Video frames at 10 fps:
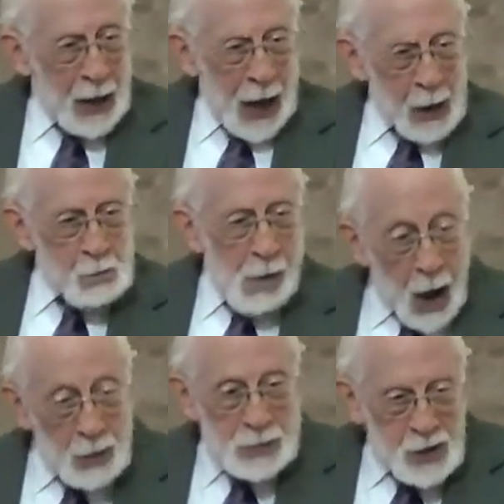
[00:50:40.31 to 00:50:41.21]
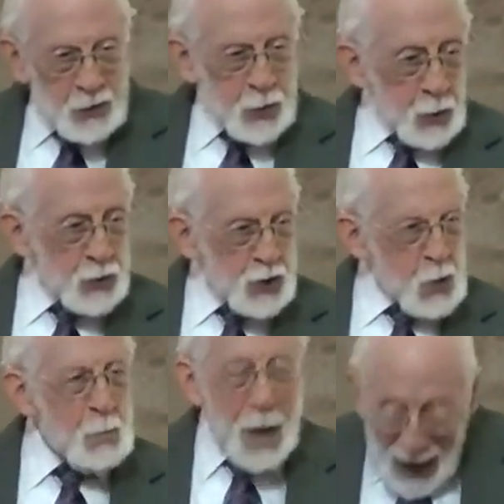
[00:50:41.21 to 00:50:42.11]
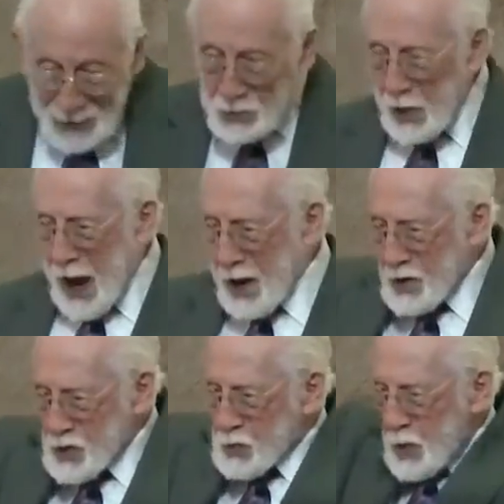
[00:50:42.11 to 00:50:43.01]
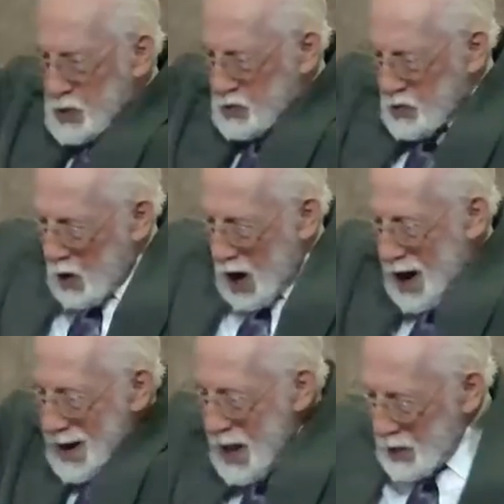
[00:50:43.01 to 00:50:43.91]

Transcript: and multitudes of backsliders restored